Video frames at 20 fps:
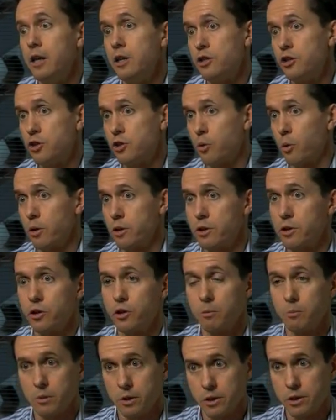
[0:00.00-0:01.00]

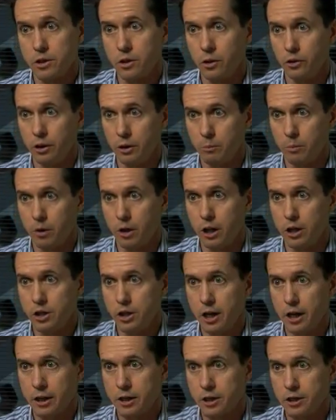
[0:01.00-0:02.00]
short-term consulting
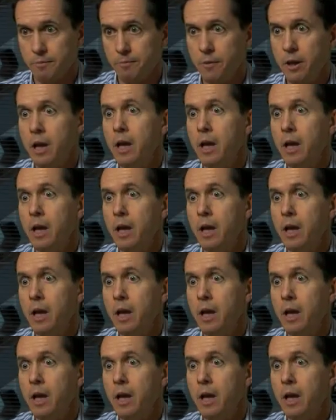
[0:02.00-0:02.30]
projects.